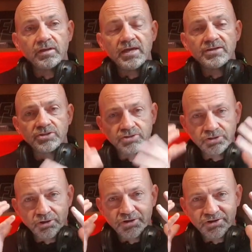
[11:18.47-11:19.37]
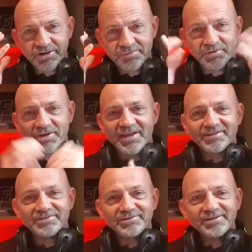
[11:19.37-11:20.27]
It just got in the
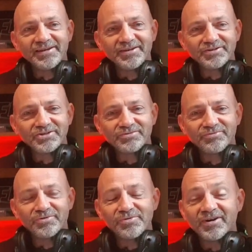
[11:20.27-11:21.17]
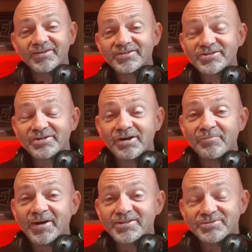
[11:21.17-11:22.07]
head. And I just thought, I just
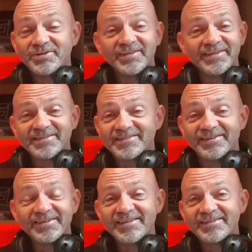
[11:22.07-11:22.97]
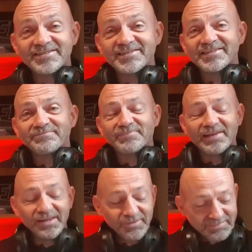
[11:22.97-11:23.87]
can't wait to hear this. It's just
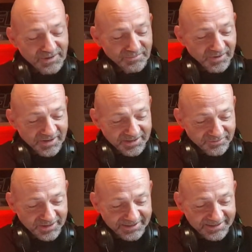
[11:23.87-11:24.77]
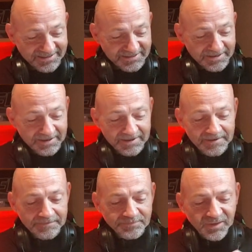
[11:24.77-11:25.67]
blowing my mind. It really is.
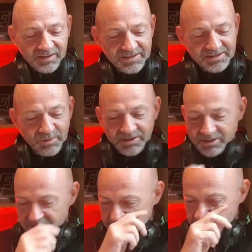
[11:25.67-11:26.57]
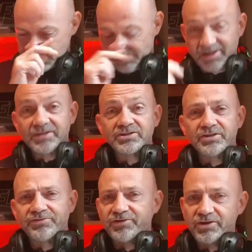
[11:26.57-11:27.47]
This one is similar to
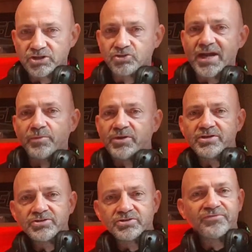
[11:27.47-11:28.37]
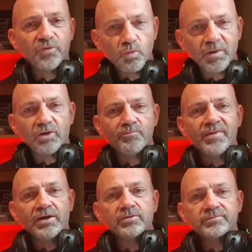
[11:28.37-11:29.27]
the first track where it's full-blown
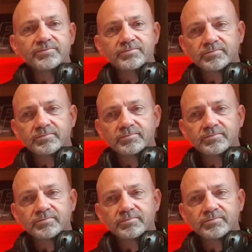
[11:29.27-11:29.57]
metal.